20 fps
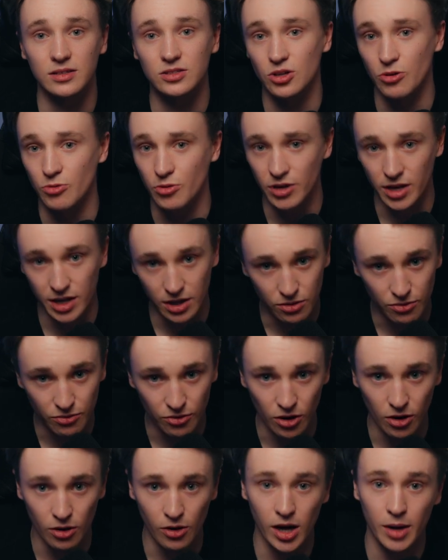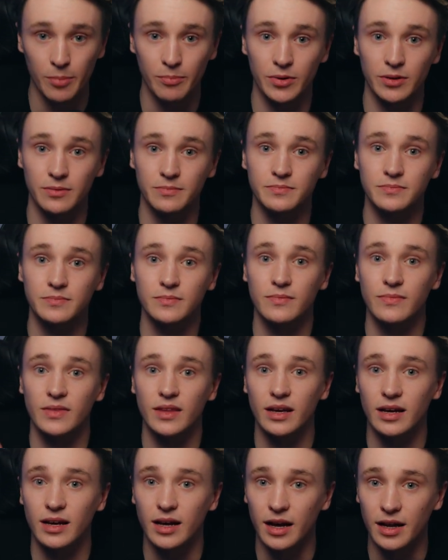so you need to follow up.
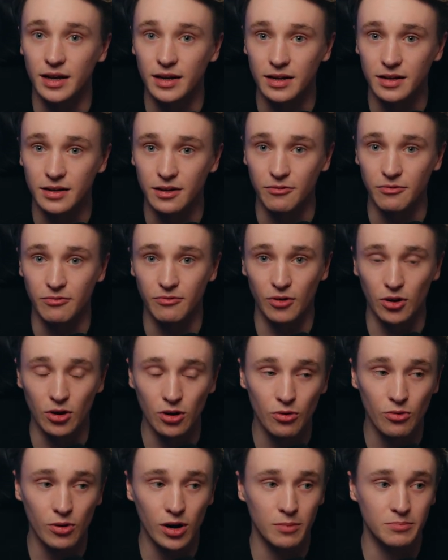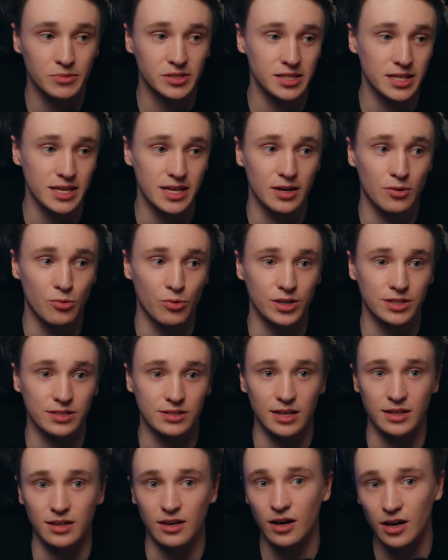And the follow-up sequence
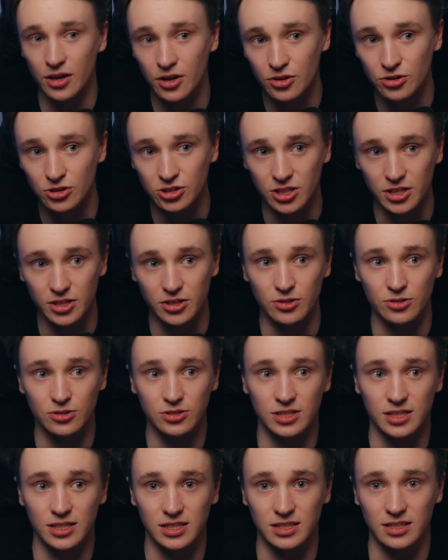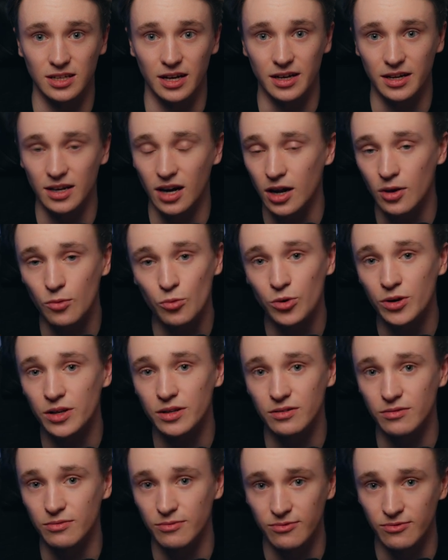that I usually use is like, I
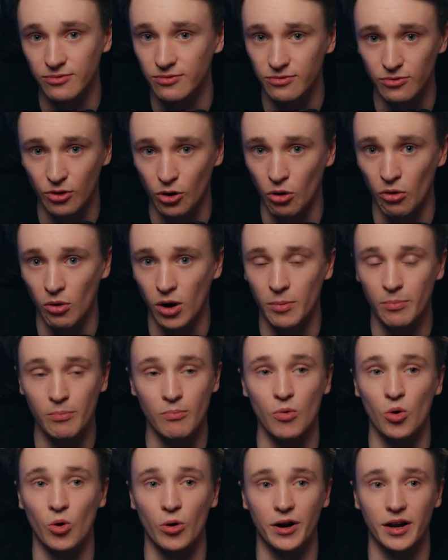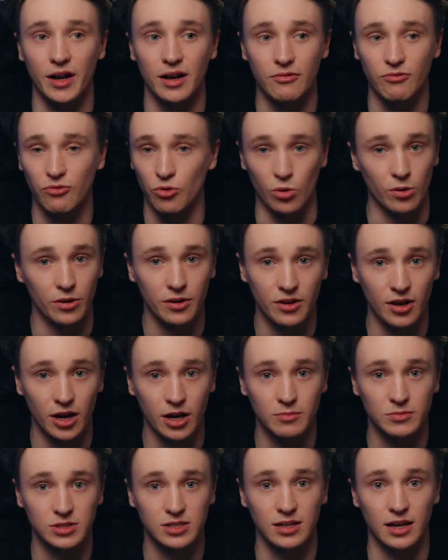wouldn't follow up more than 4
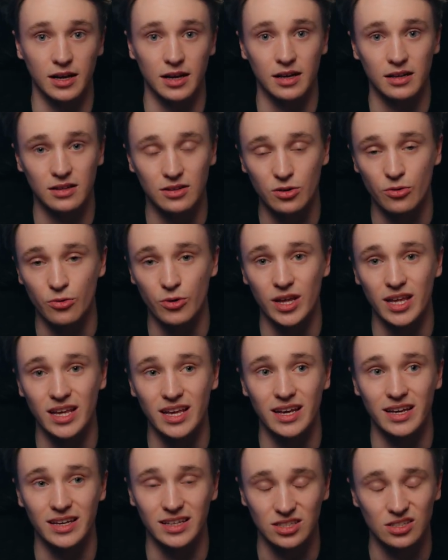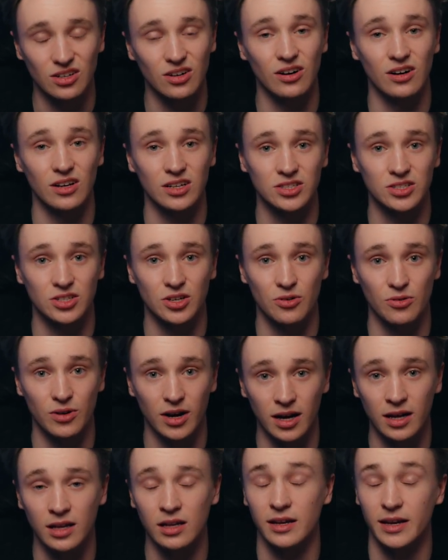times. Like 3 is also
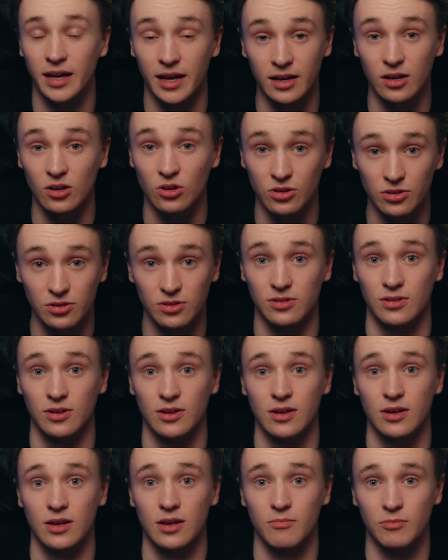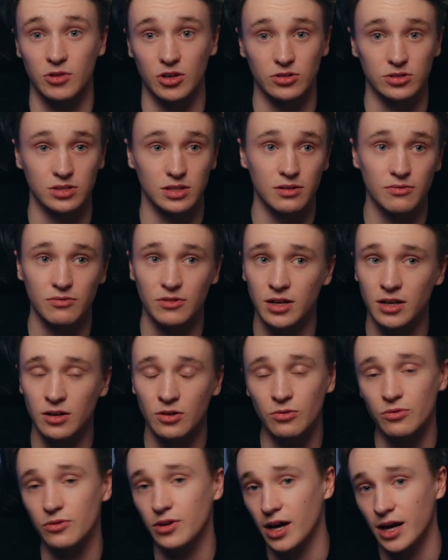a lot. Because if they
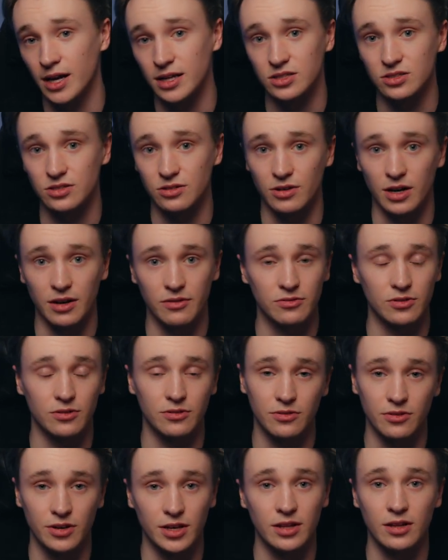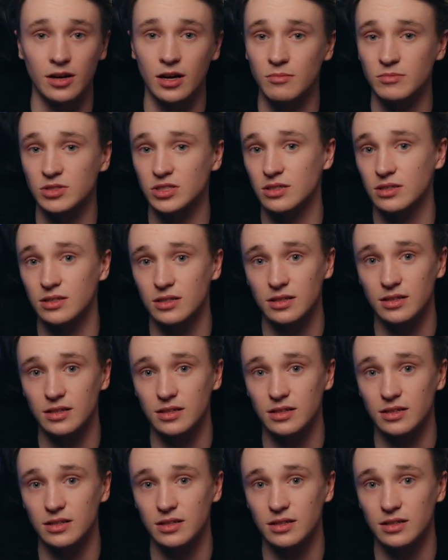don't answer after 3 times,